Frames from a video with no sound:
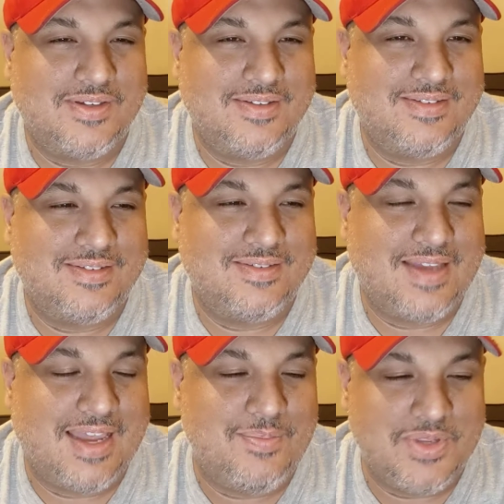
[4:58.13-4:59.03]

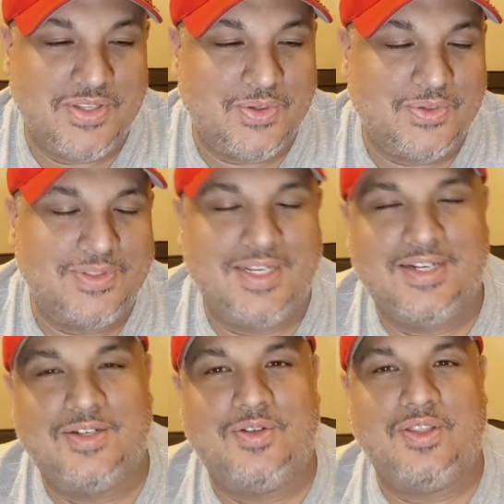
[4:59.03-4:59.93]
So I've been told,
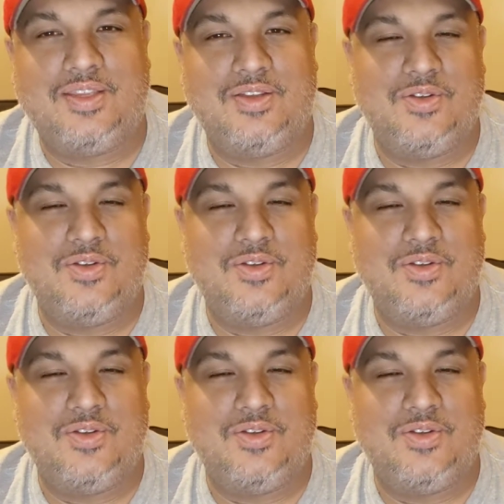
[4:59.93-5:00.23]
like